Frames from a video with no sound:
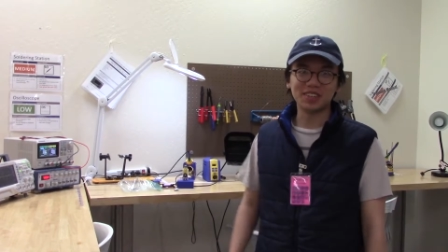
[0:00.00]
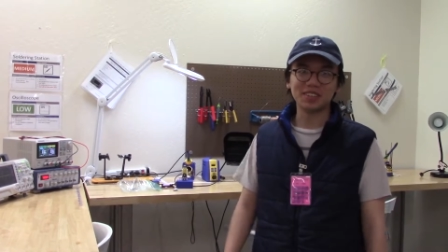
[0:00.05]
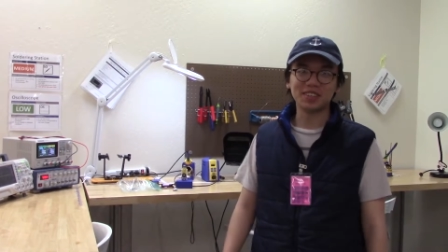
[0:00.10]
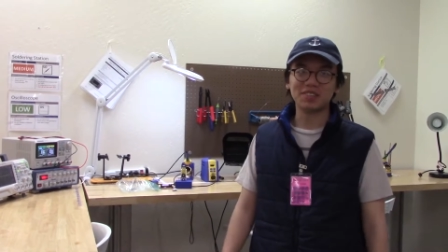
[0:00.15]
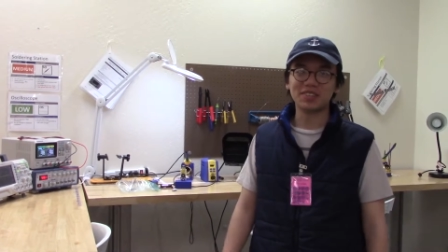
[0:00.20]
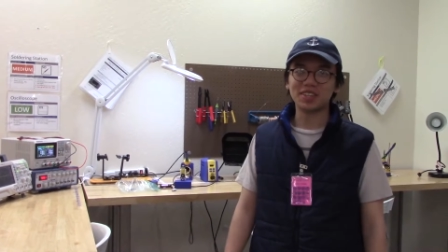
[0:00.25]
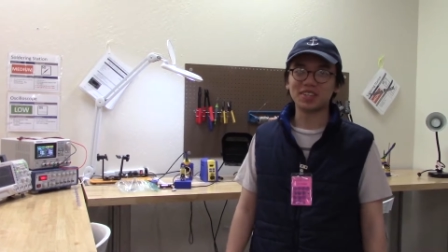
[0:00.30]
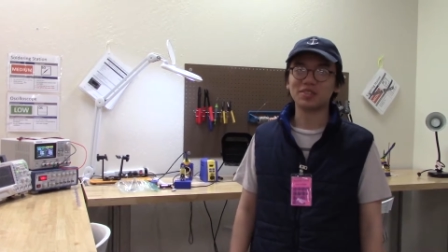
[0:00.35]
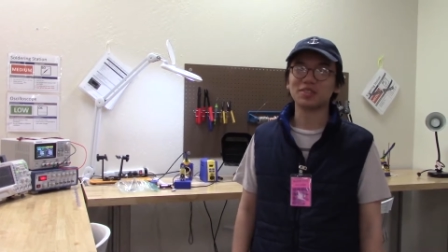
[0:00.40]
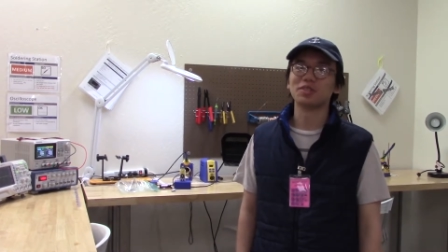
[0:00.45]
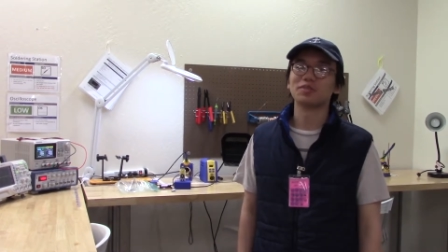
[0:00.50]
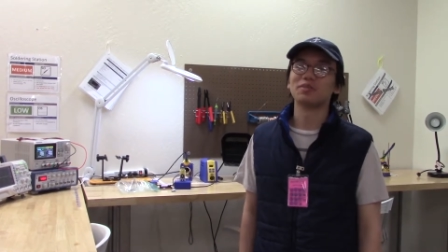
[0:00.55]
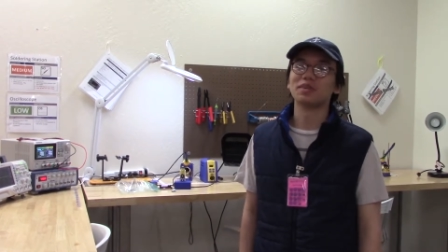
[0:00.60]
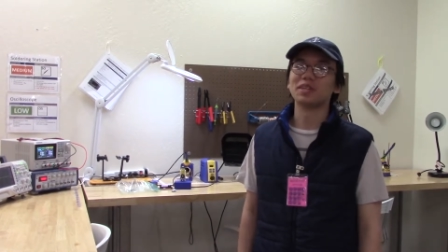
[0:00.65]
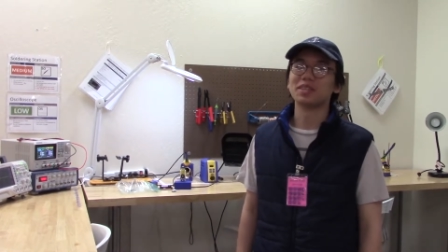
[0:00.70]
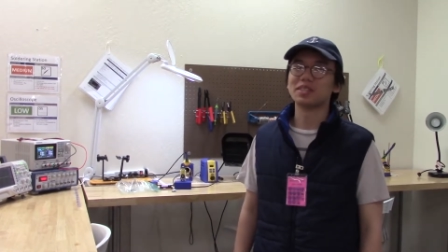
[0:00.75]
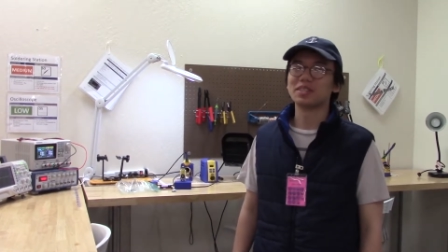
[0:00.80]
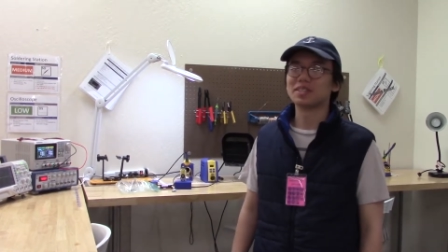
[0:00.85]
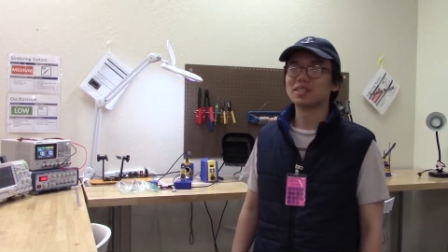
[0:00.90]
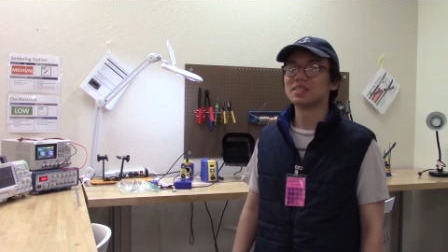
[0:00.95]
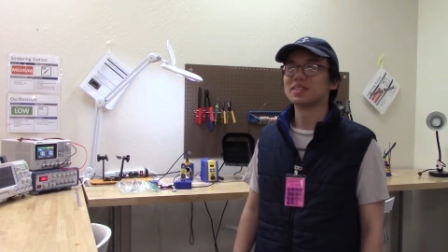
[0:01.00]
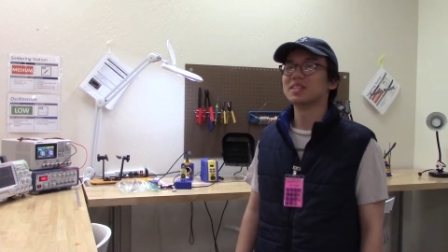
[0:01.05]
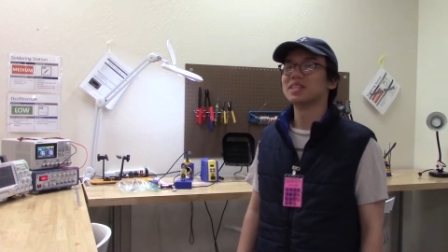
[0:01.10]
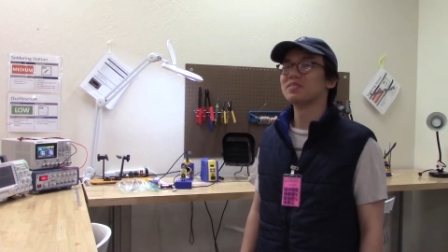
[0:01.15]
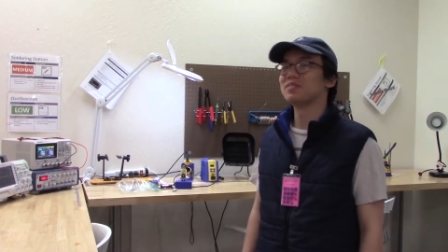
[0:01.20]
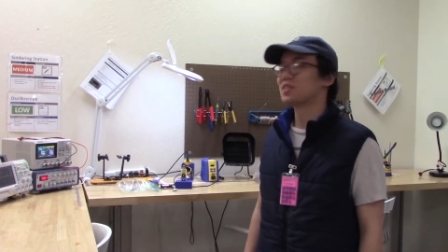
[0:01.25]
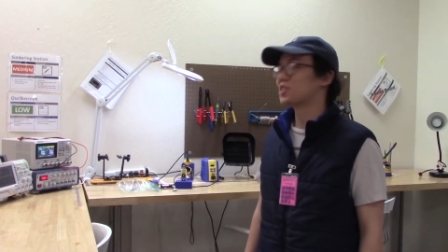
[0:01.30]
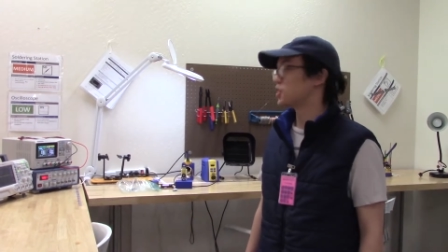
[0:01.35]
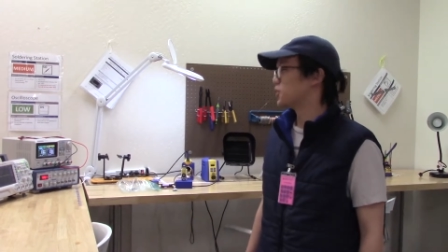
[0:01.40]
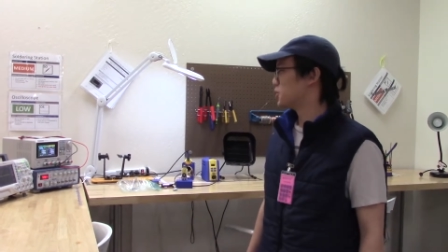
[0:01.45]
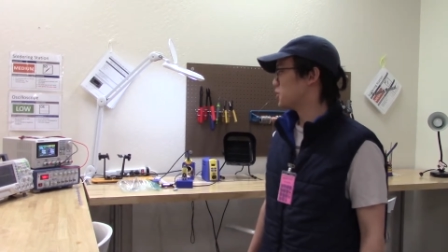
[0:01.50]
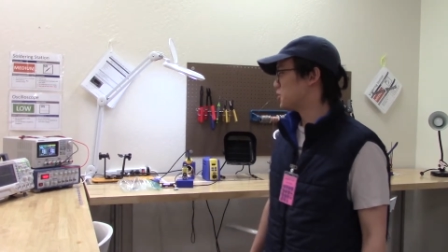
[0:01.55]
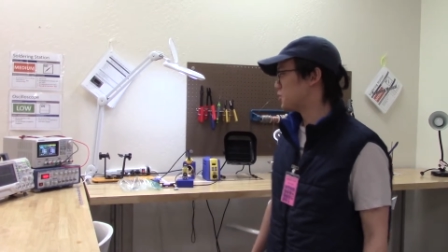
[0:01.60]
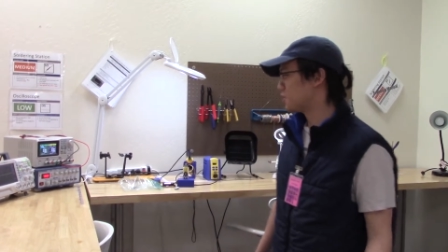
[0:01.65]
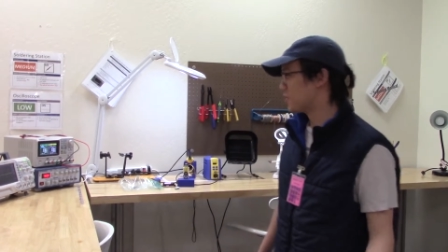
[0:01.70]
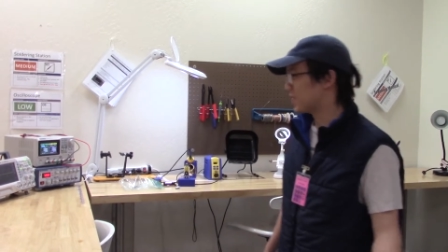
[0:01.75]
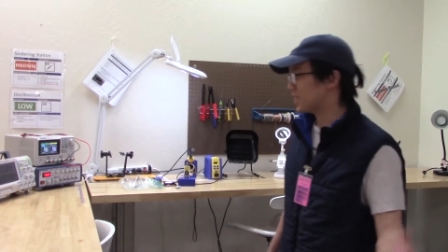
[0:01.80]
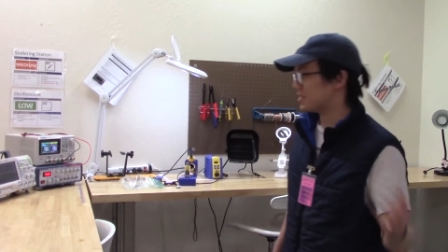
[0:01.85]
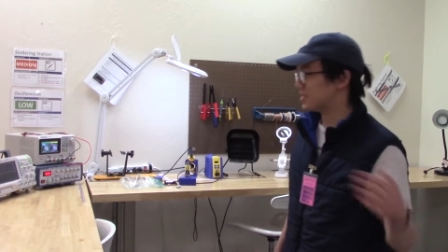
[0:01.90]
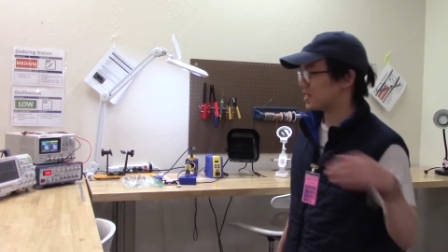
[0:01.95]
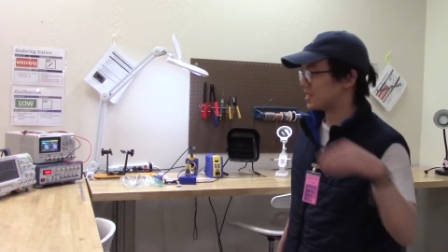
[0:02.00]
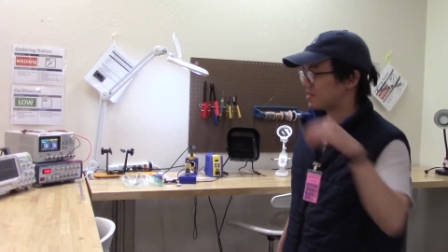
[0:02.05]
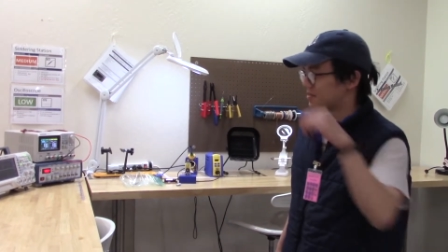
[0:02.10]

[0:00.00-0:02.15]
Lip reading: in the Makerspace. Let me show you around.